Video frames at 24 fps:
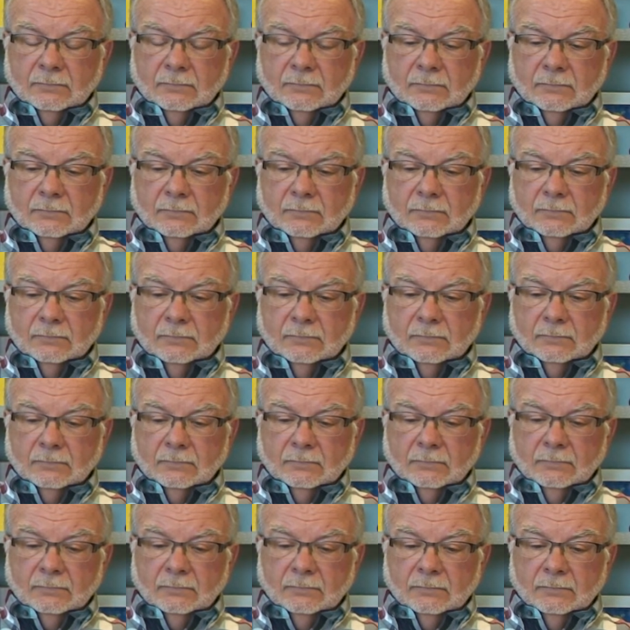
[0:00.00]

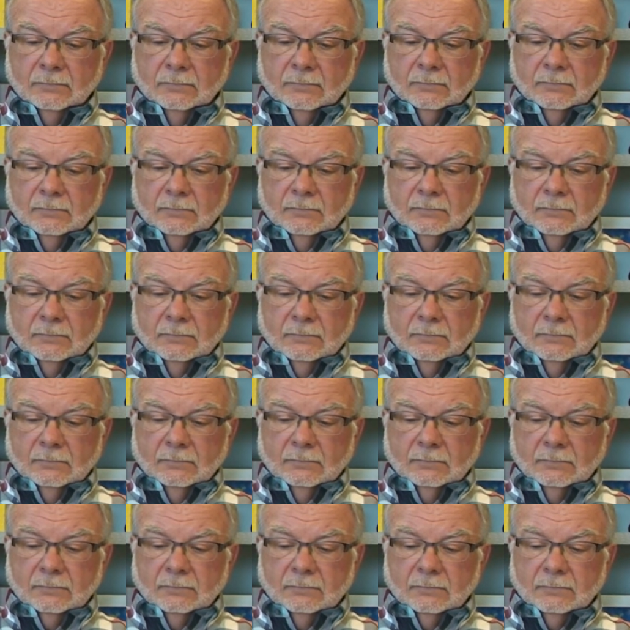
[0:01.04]

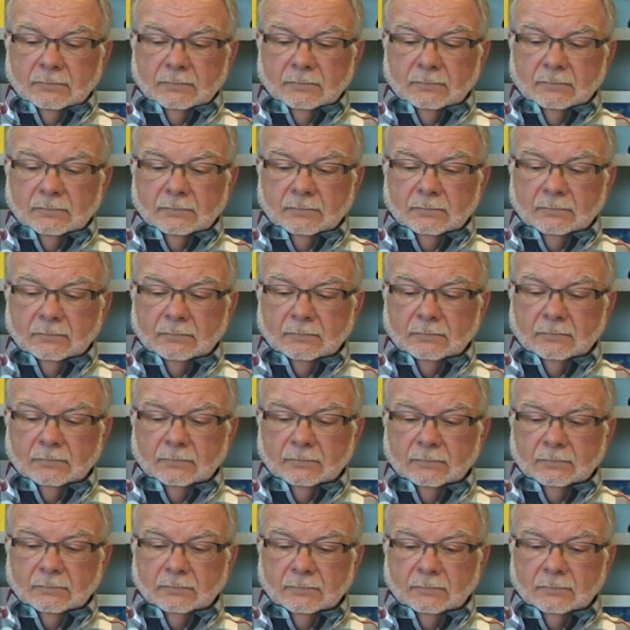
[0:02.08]

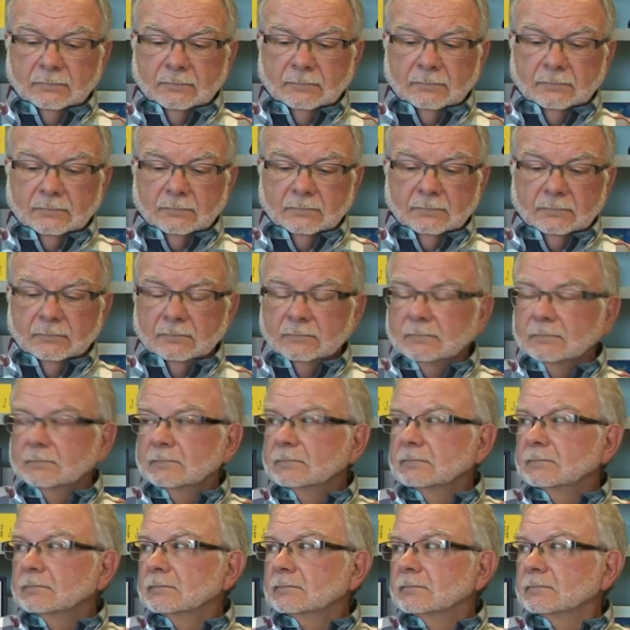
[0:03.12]

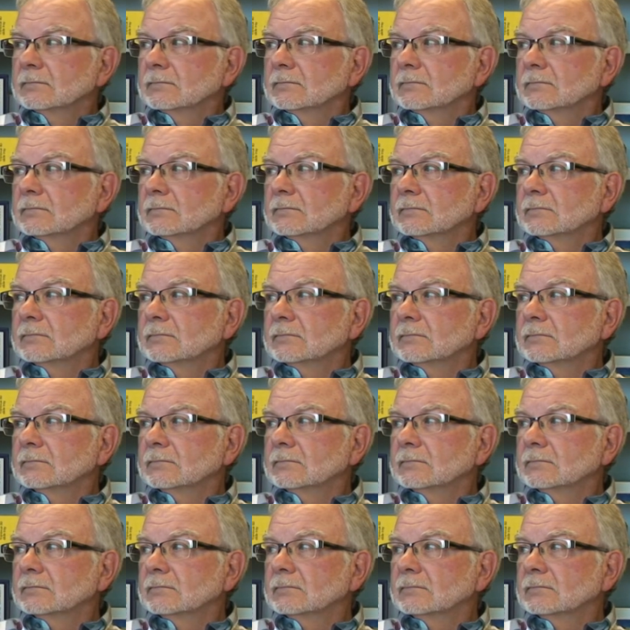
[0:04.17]

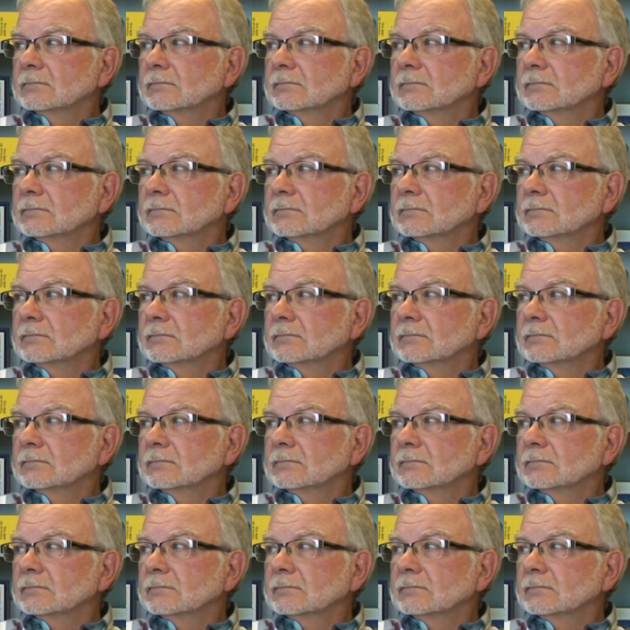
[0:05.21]
The person shown says nothing.